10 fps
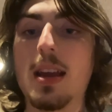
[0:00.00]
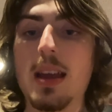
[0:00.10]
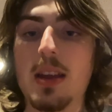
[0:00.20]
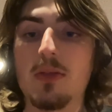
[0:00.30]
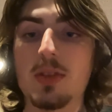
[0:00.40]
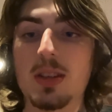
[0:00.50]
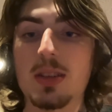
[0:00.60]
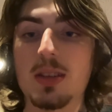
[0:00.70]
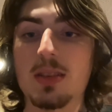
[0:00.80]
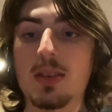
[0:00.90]
air
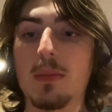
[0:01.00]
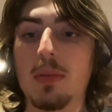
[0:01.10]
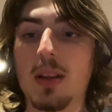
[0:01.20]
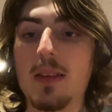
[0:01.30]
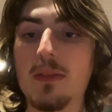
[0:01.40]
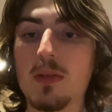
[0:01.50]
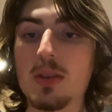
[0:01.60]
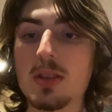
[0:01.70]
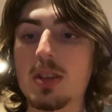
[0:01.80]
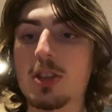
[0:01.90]
resistance, applied
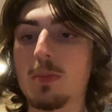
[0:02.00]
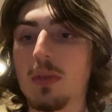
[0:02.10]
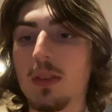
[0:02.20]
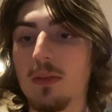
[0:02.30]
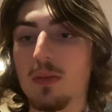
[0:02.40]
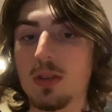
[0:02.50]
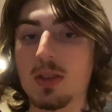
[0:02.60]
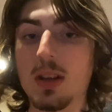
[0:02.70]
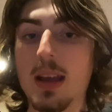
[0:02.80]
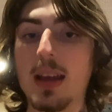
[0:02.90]
force, spring force,
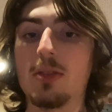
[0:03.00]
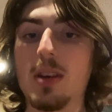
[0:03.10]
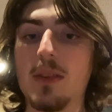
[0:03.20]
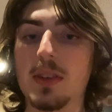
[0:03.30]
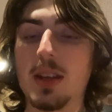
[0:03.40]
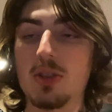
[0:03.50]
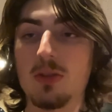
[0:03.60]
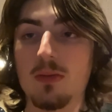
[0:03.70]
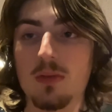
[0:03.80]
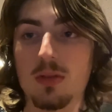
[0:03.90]
and
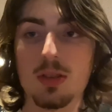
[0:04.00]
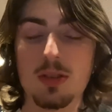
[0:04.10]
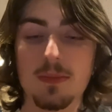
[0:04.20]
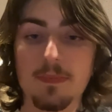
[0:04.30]
gravitational force.